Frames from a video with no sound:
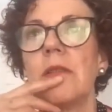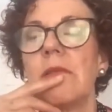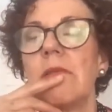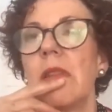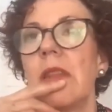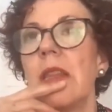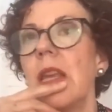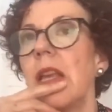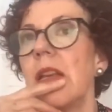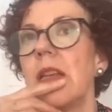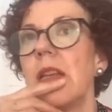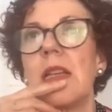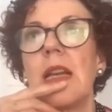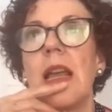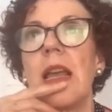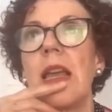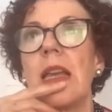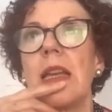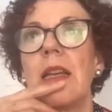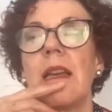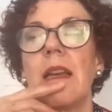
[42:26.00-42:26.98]
things
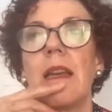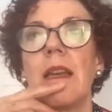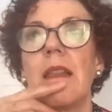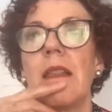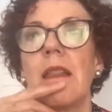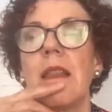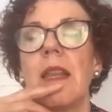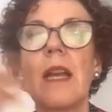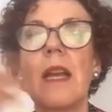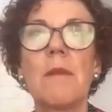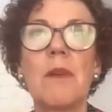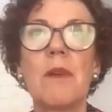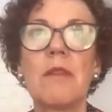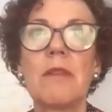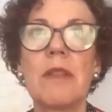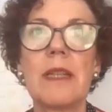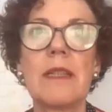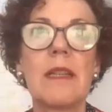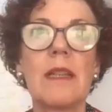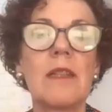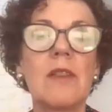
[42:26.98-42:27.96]
like think about
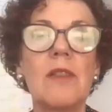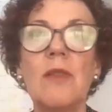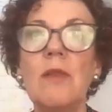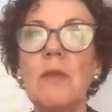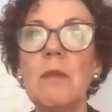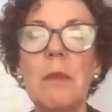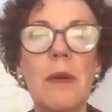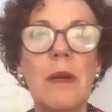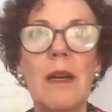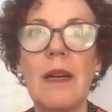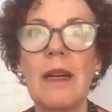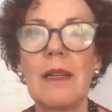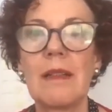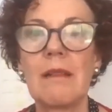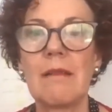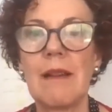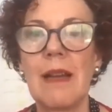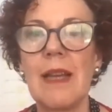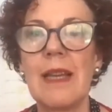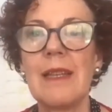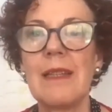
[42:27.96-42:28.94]
Greta Thunberg,
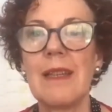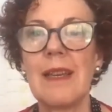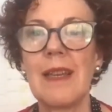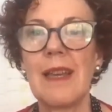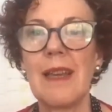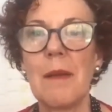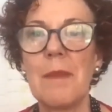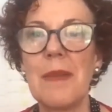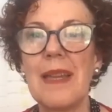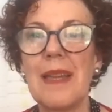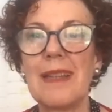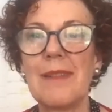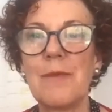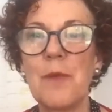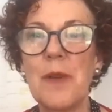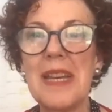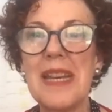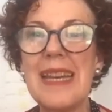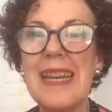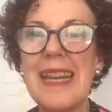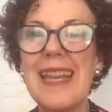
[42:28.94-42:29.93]
right? I mean,
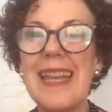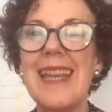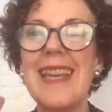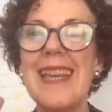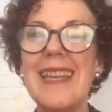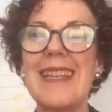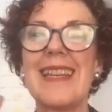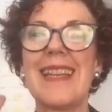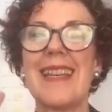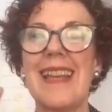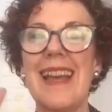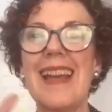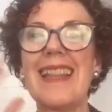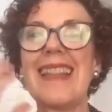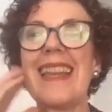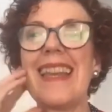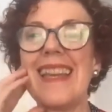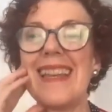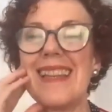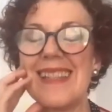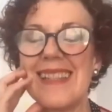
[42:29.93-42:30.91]
we need
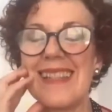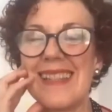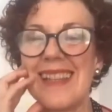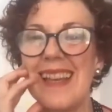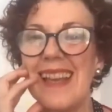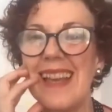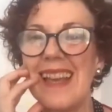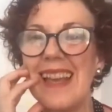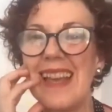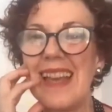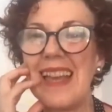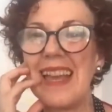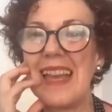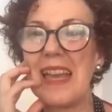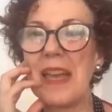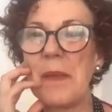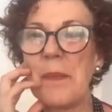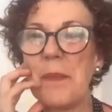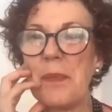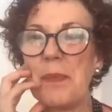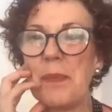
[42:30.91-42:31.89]
this,
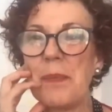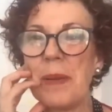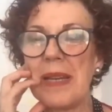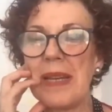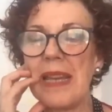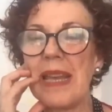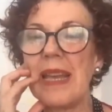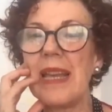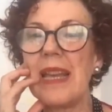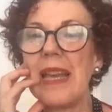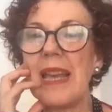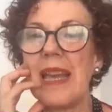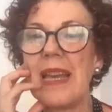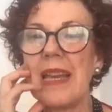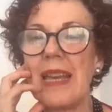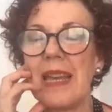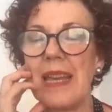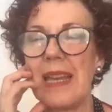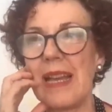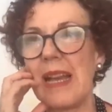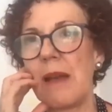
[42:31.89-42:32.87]
but again,
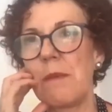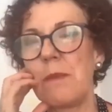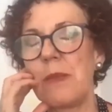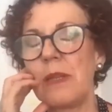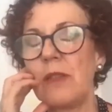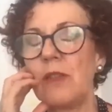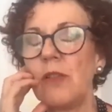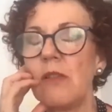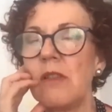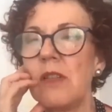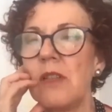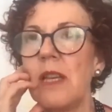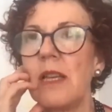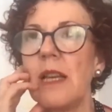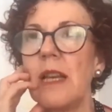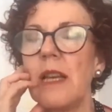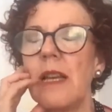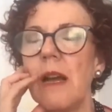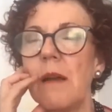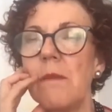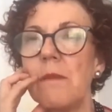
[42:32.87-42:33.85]
it can be toxic.
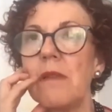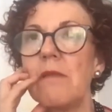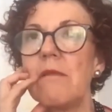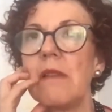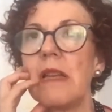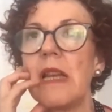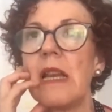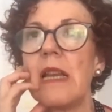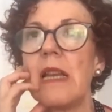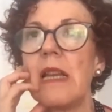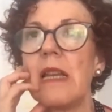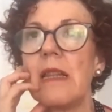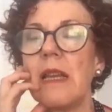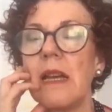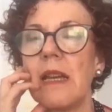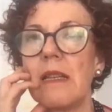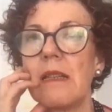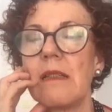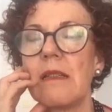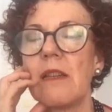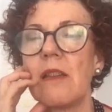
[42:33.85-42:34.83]
It can be really
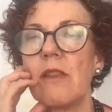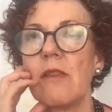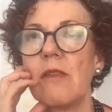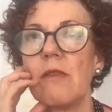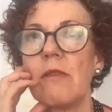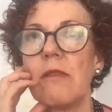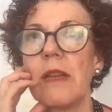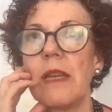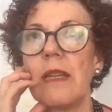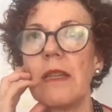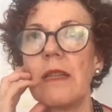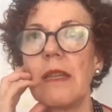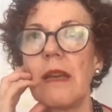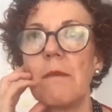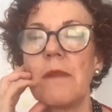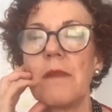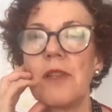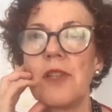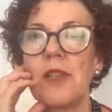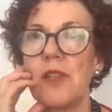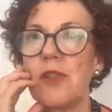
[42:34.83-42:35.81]
that it
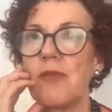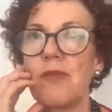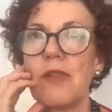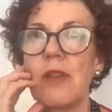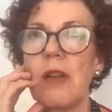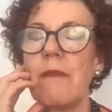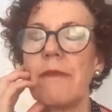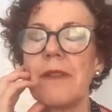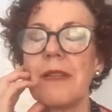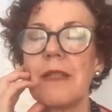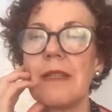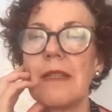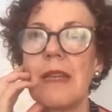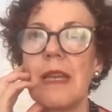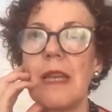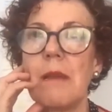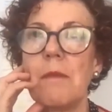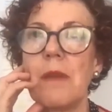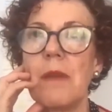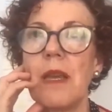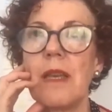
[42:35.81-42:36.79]
damages your
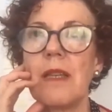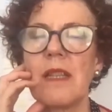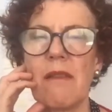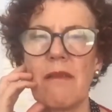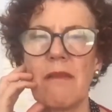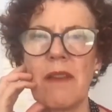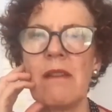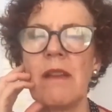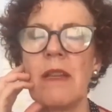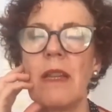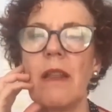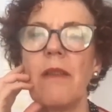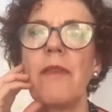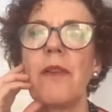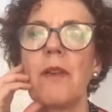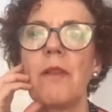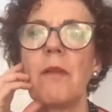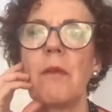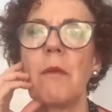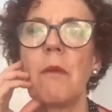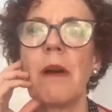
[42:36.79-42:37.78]
self-esteem. It's a very
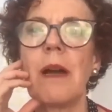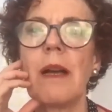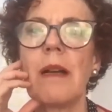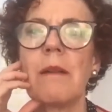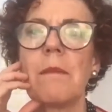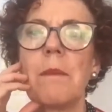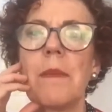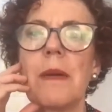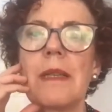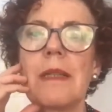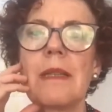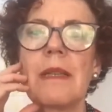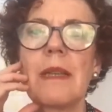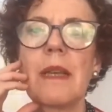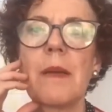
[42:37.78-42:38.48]
difficult one, but